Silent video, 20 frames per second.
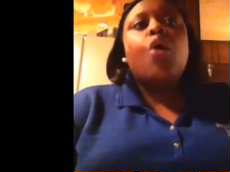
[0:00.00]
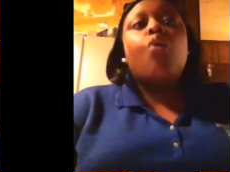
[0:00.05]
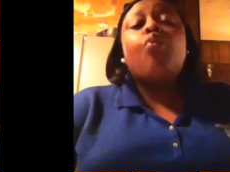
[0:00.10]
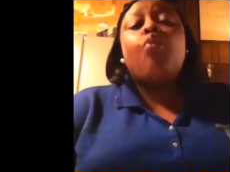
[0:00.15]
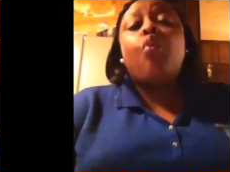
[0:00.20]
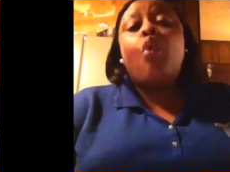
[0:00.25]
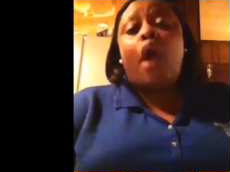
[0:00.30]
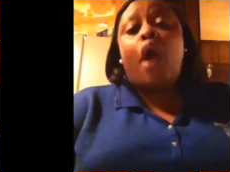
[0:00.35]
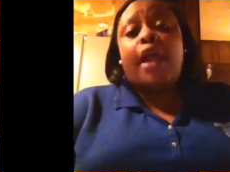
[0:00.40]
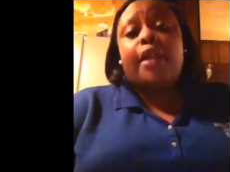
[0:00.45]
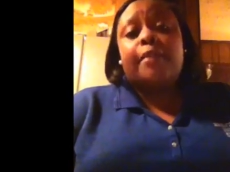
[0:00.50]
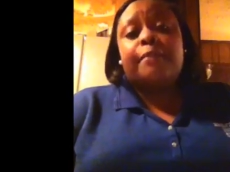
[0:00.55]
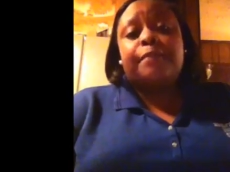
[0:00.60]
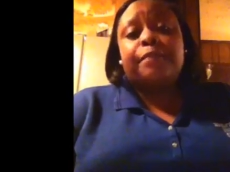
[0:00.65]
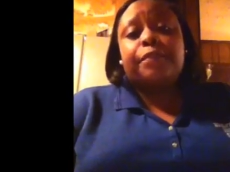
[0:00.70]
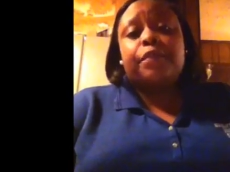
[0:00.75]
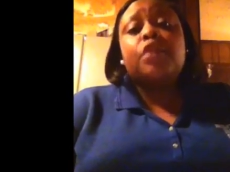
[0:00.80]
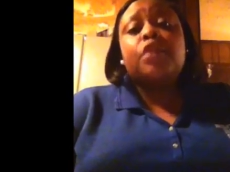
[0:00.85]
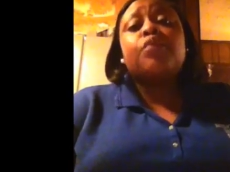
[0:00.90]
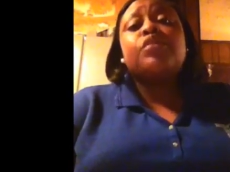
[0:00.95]
1,
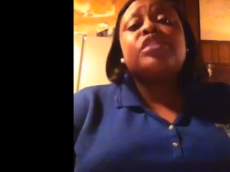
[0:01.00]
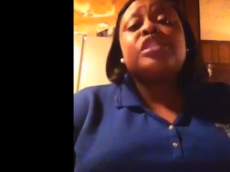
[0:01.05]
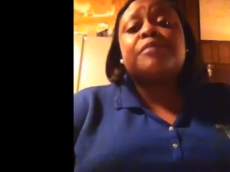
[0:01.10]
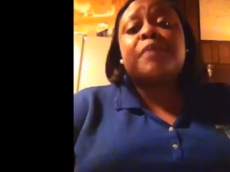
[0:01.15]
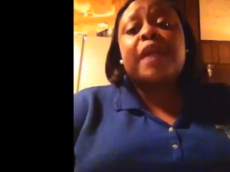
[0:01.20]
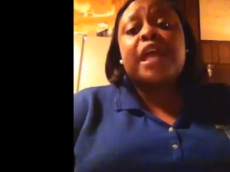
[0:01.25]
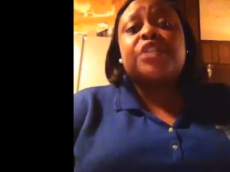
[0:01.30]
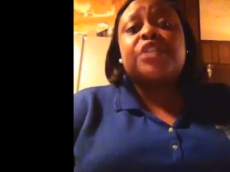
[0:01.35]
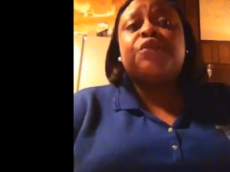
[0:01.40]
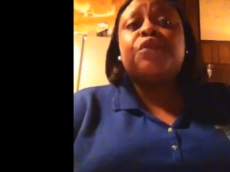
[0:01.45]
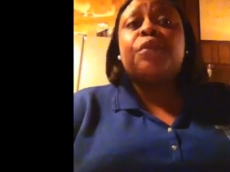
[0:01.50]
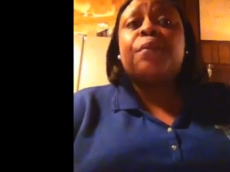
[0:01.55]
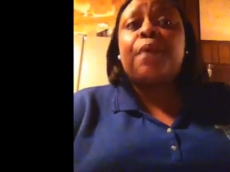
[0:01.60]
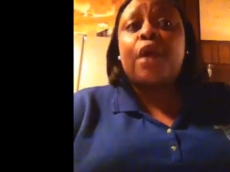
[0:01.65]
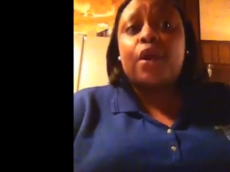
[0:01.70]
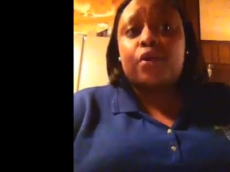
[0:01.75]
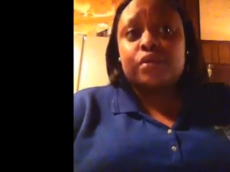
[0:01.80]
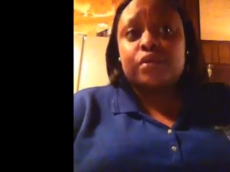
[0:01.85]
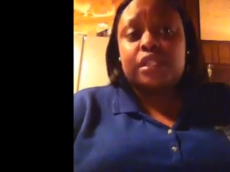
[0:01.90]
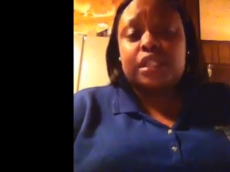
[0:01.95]
the respect for
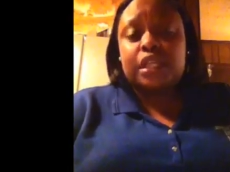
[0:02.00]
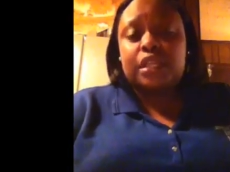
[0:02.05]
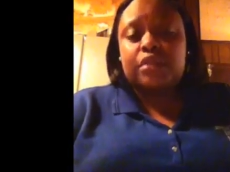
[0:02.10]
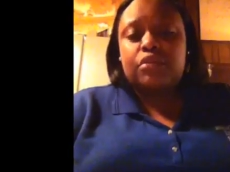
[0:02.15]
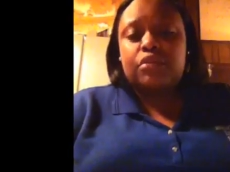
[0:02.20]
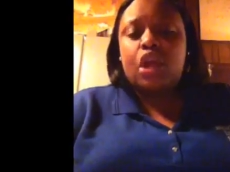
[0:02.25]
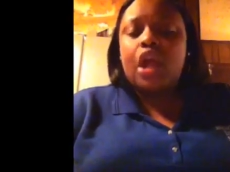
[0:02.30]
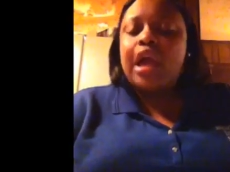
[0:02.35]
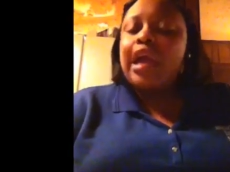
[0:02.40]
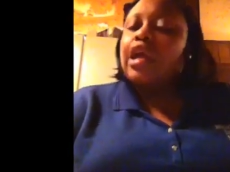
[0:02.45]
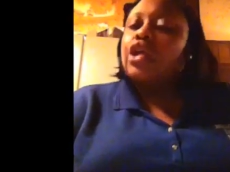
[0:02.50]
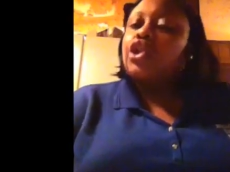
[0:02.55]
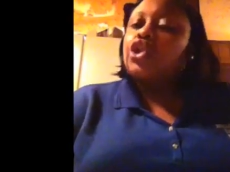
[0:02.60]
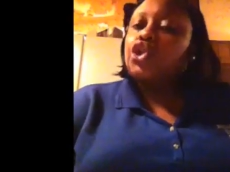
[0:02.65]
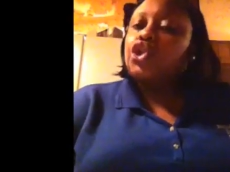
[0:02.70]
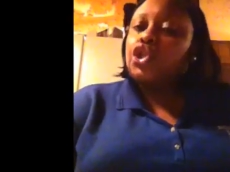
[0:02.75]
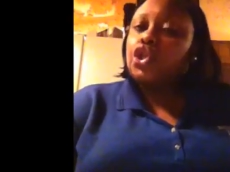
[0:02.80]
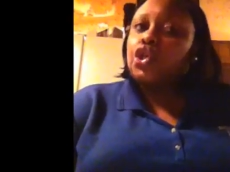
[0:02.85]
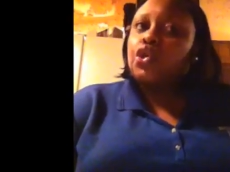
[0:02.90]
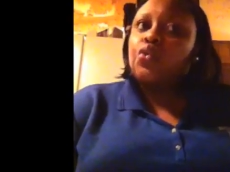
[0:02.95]
person.
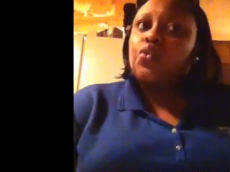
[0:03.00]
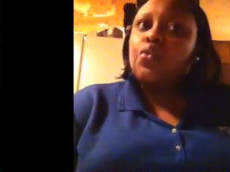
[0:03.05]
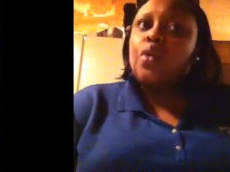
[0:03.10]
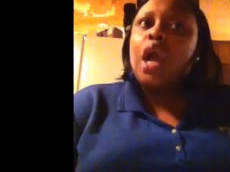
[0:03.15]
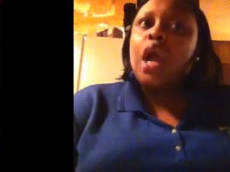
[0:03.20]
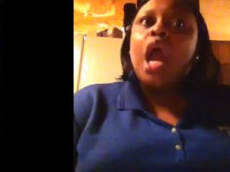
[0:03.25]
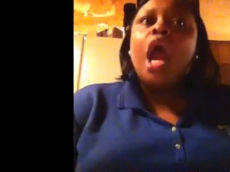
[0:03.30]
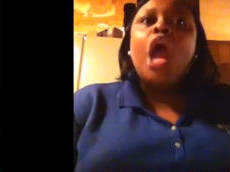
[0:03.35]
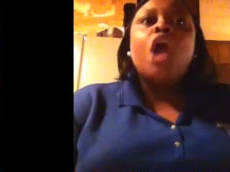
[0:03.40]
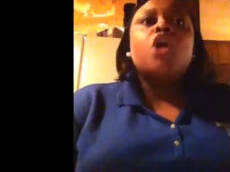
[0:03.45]
2,